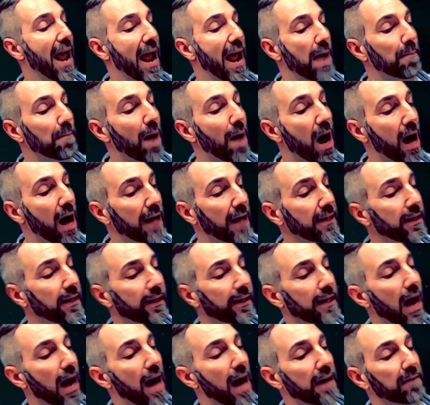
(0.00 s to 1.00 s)
Ammon,
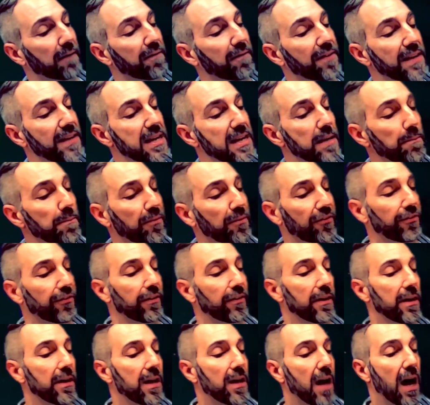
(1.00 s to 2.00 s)
god of Thebes,